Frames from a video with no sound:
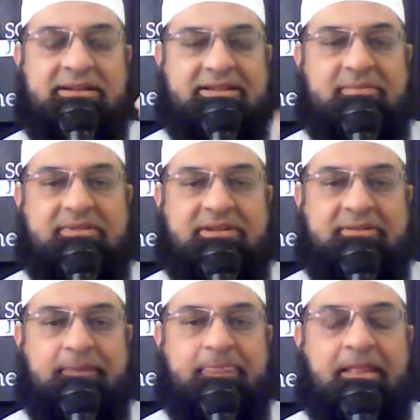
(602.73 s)

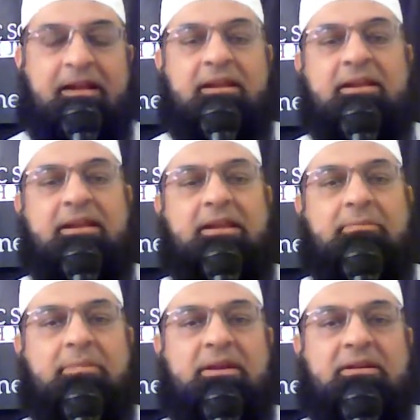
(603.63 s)
accepted,
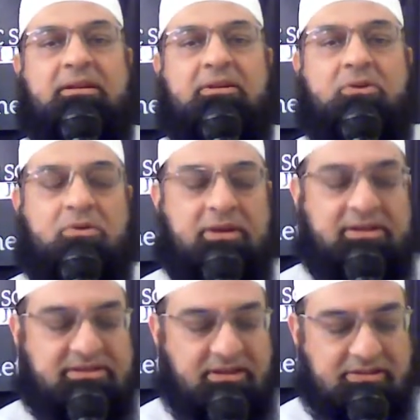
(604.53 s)
immediately go in
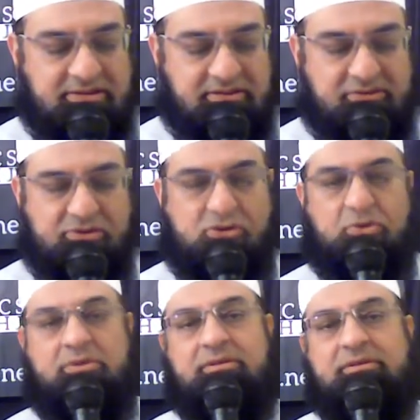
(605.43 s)
sajda to
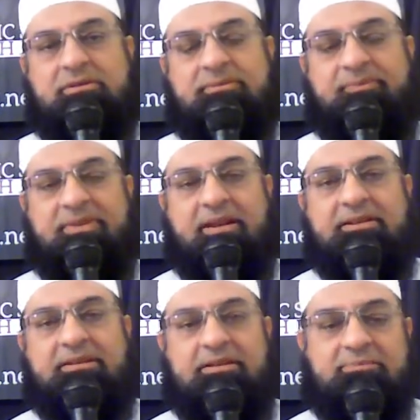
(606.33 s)
shukr,
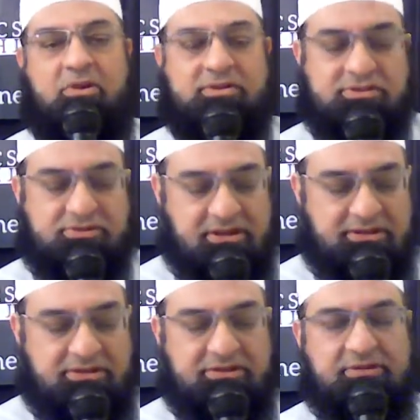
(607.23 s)
in the
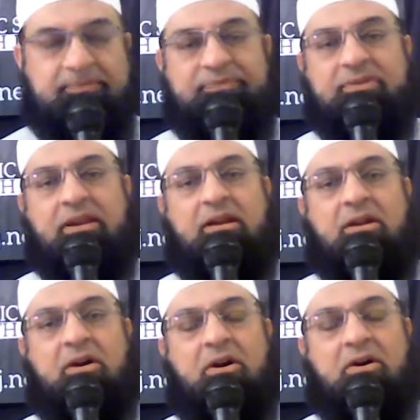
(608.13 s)
prostration
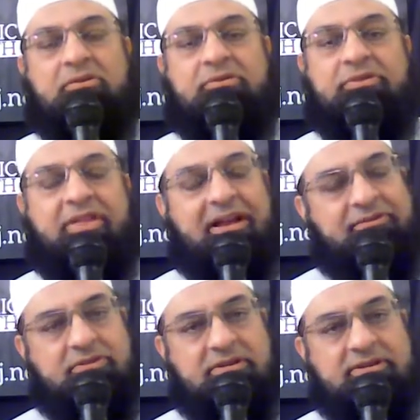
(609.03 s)
of
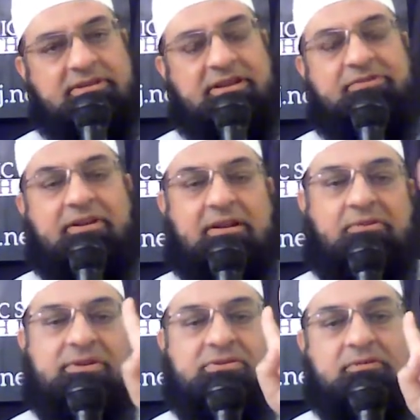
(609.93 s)
thankfulness. In fact,
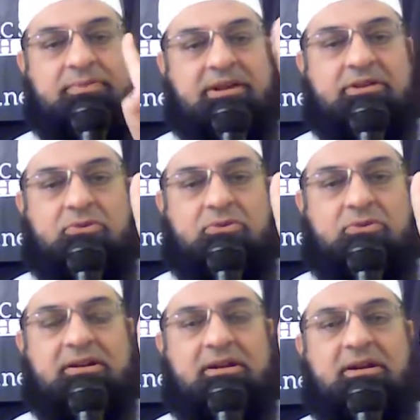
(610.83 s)
we should pray 2
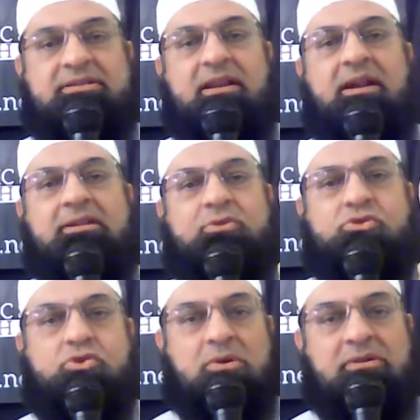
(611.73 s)
rak'ah salat to
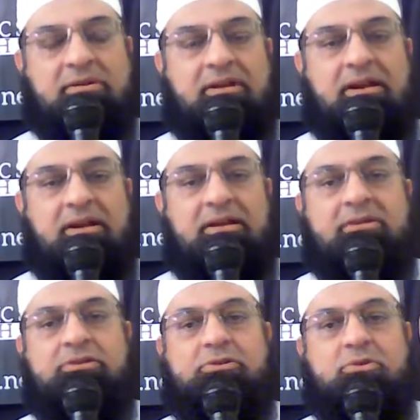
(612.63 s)
shukr,
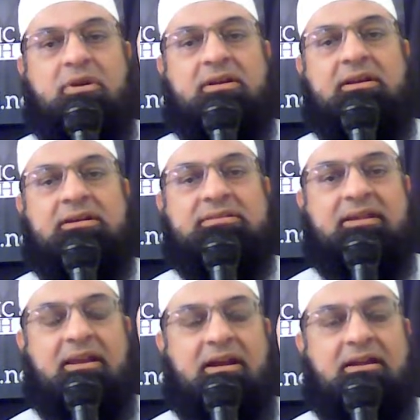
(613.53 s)
2 rak'ah
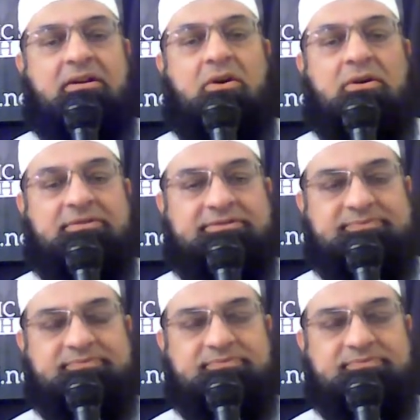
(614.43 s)
salah of